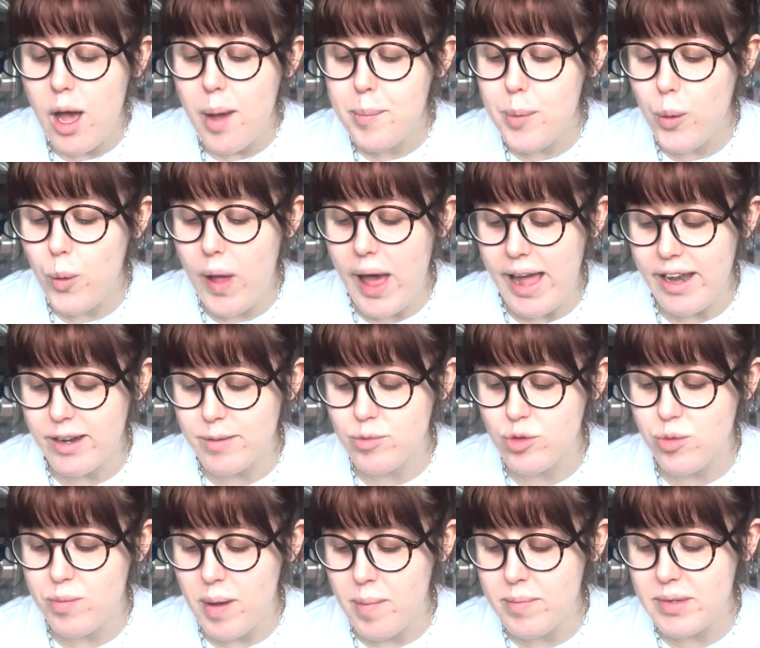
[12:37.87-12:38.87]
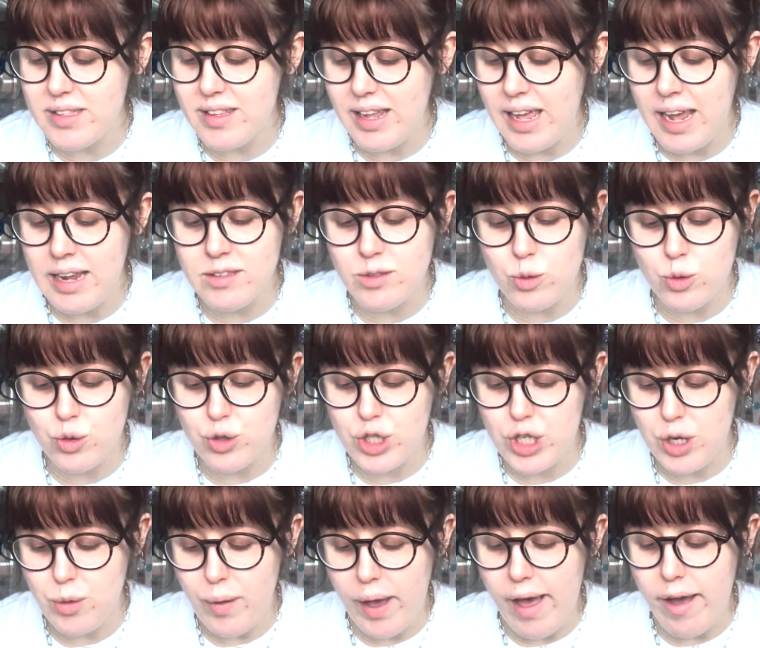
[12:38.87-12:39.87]
Paul Adams remembers the case all
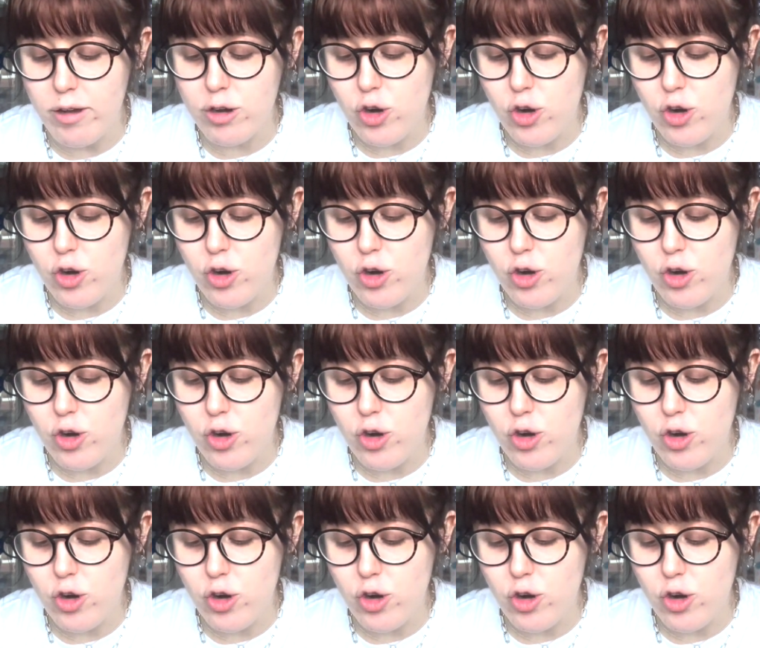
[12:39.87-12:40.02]
too well.